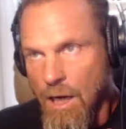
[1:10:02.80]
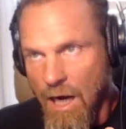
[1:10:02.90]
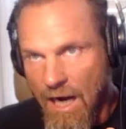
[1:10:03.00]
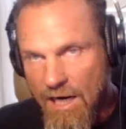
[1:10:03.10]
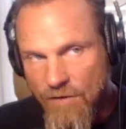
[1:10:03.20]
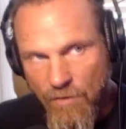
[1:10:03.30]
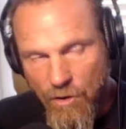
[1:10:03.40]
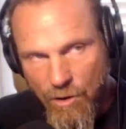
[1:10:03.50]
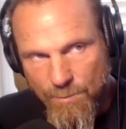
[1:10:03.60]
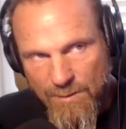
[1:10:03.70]
I have
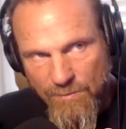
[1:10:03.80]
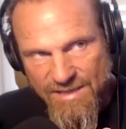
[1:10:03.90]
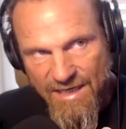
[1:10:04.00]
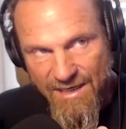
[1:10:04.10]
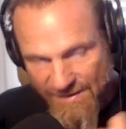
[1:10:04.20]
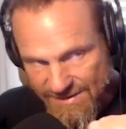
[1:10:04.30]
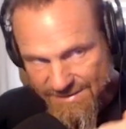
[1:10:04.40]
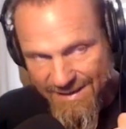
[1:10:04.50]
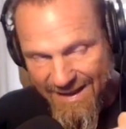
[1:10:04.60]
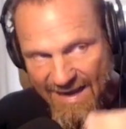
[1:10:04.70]
heard people say, and this
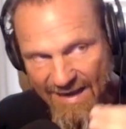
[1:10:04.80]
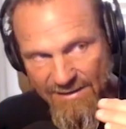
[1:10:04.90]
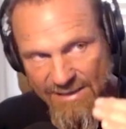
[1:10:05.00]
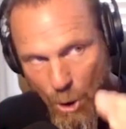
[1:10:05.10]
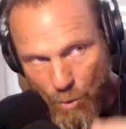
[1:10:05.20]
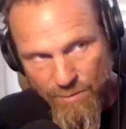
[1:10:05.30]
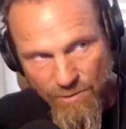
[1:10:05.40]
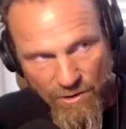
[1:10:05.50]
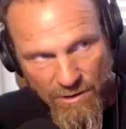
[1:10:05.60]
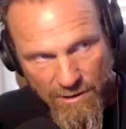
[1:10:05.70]
is in the LEO
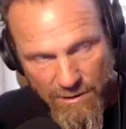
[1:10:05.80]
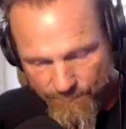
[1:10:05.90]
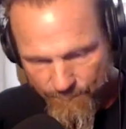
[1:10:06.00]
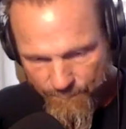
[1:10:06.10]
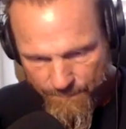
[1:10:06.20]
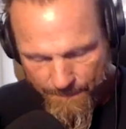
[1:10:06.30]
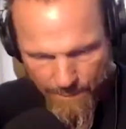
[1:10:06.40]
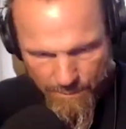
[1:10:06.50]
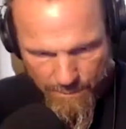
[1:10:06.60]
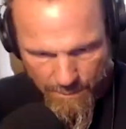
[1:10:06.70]
community,
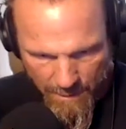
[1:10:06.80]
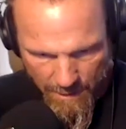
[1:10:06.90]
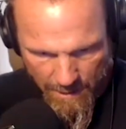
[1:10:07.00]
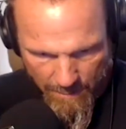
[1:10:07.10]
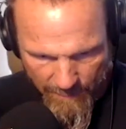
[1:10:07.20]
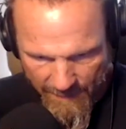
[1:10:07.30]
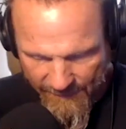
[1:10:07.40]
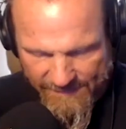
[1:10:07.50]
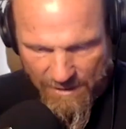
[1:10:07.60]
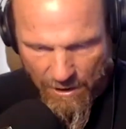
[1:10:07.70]
and
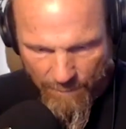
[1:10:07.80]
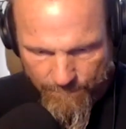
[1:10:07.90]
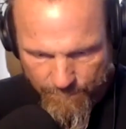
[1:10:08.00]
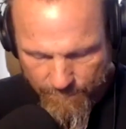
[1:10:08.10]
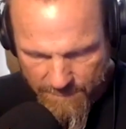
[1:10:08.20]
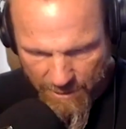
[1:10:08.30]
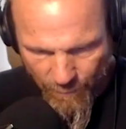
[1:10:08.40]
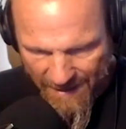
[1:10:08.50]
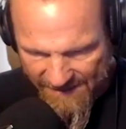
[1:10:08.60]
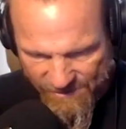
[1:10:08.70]
these are,
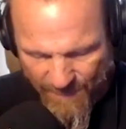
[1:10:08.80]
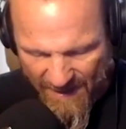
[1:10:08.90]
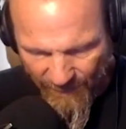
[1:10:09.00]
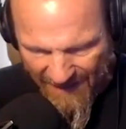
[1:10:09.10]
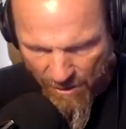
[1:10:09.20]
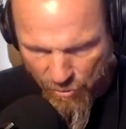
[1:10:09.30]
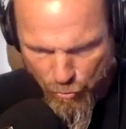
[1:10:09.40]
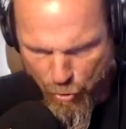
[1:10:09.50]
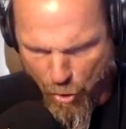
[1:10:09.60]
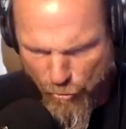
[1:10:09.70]
guys who've been
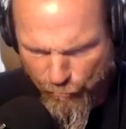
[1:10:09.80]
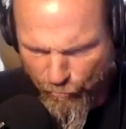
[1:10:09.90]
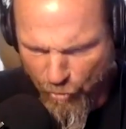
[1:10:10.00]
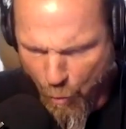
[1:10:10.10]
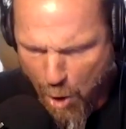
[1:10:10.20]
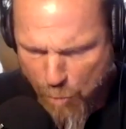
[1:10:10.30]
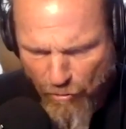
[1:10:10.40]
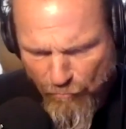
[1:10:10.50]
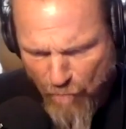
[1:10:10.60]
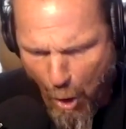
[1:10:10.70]
around, this is the way
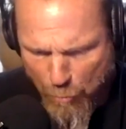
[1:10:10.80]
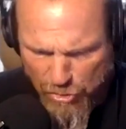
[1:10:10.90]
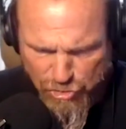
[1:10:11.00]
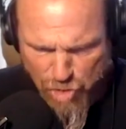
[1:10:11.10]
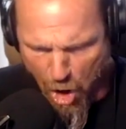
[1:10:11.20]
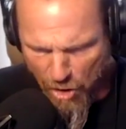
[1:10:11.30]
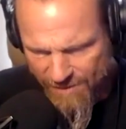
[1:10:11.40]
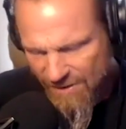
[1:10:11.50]
we've always done it.